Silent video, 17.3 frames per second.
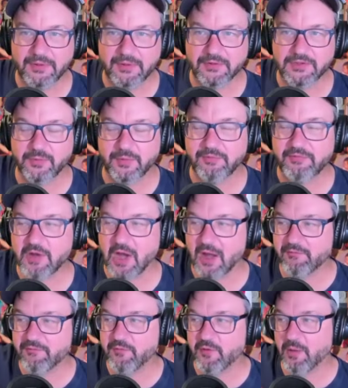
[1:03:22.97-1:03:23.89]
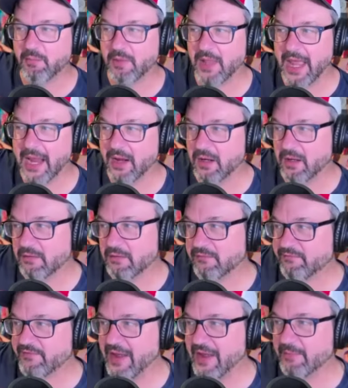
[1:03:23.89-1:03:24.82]
So we've gone from like
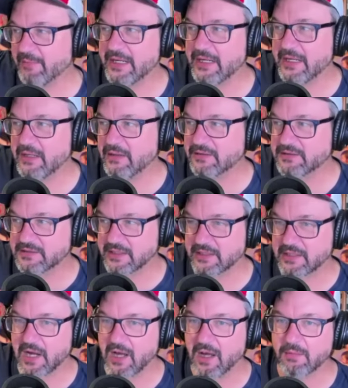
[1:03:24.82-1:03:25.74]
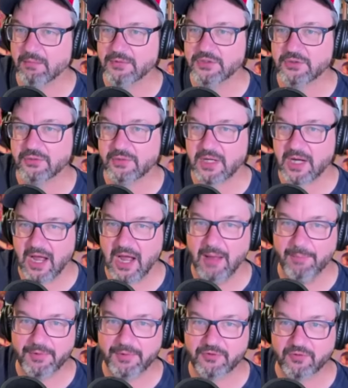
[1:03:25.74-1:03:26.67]
family sitcom to
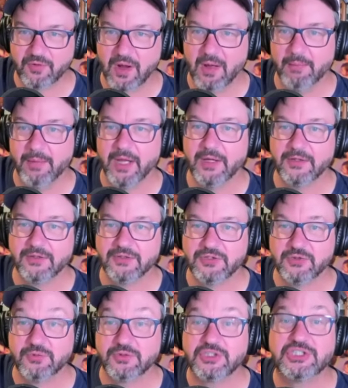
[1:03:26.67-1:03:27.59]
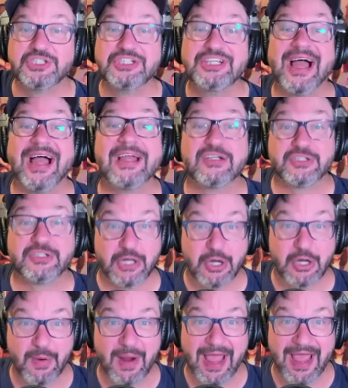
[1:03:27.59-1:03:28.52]
cop yep. drama to GI
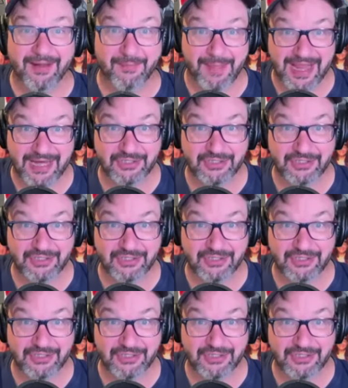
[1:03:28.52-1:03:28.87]
Joe animation.